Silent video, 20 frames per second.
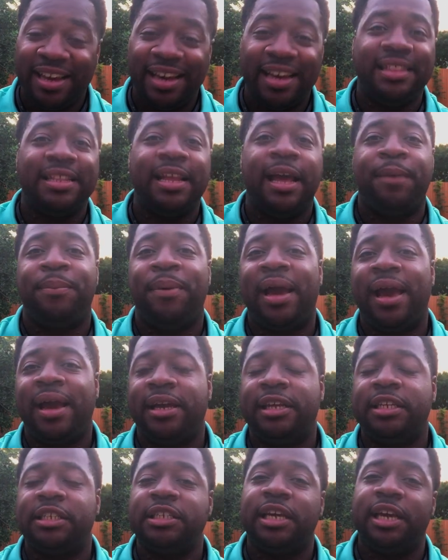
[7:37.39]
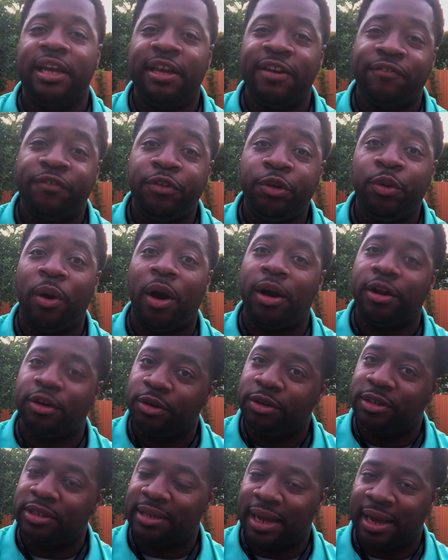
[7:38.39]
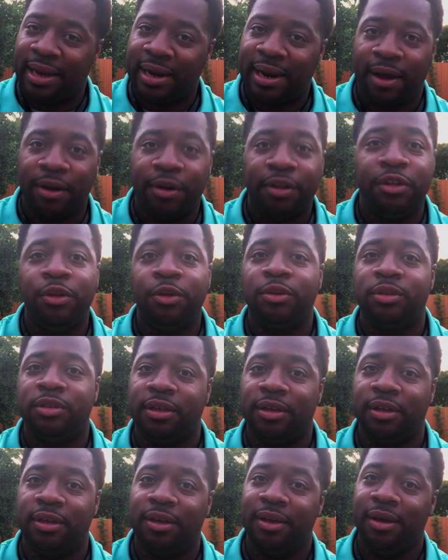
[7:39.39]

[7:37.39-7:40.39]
in that package if you understand how to use it.